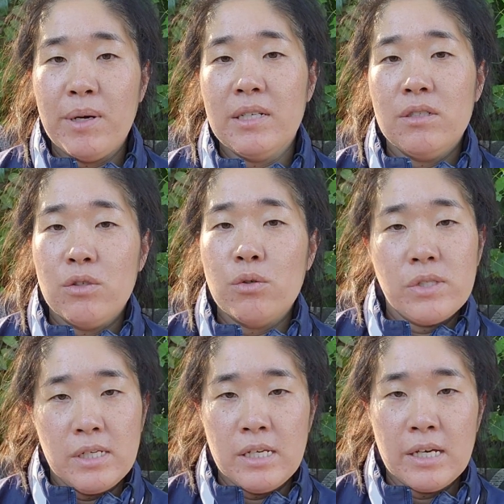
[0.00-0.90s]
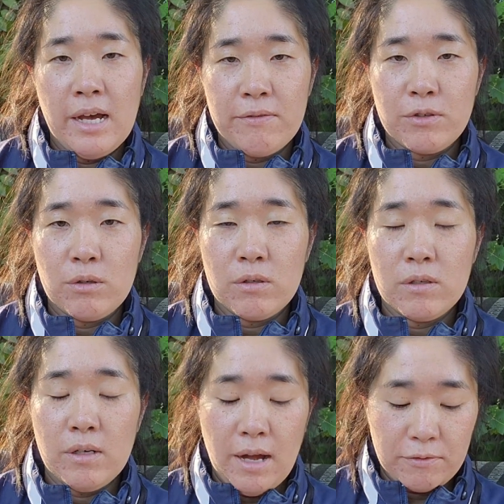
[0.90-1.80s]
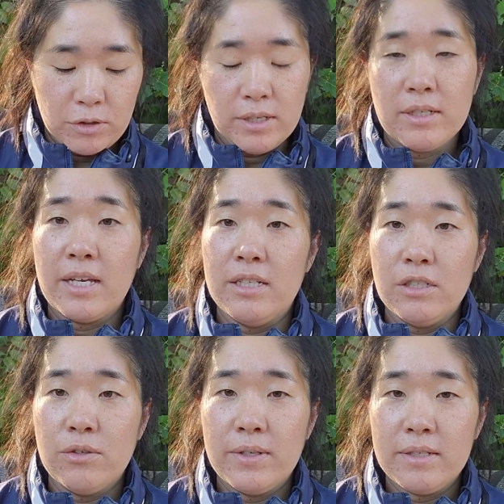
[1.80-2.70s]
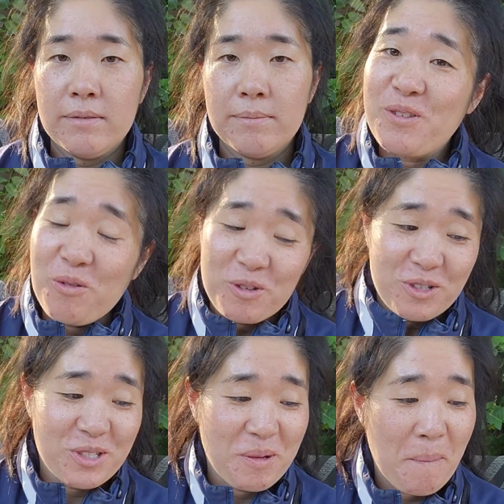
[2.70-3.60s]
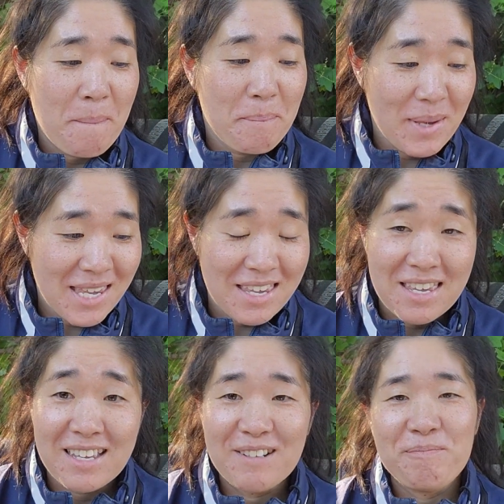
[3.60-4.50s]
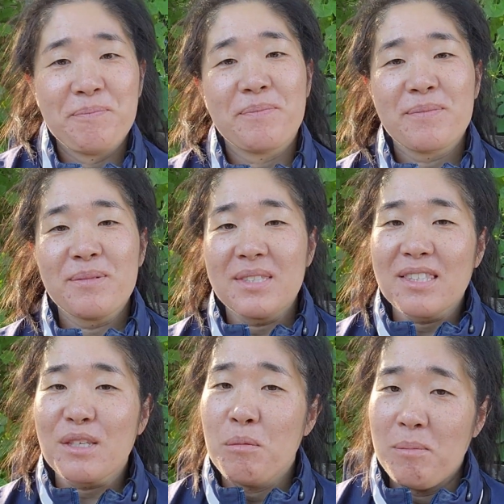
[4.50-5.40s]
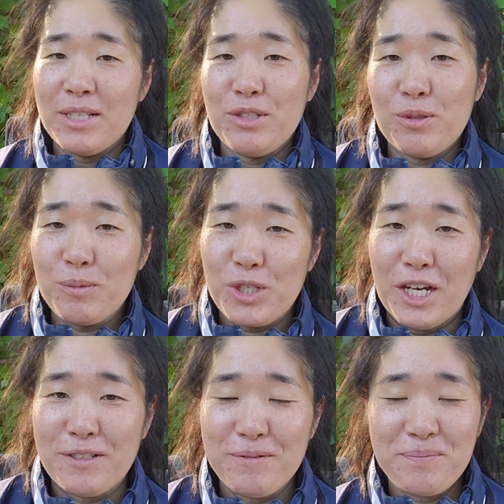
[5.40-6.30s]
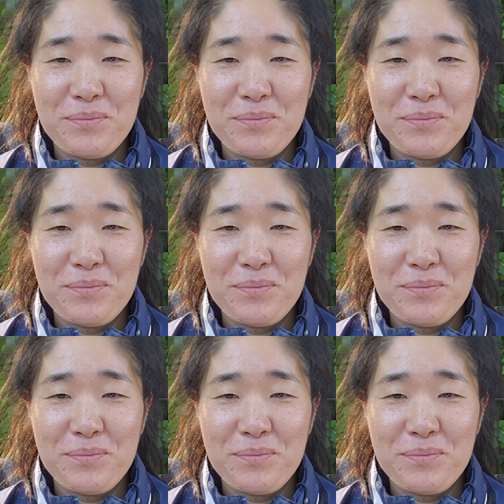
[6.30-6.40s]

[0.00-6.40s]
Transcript: but you'll see after I get into it. Source, me, my YouTube channel,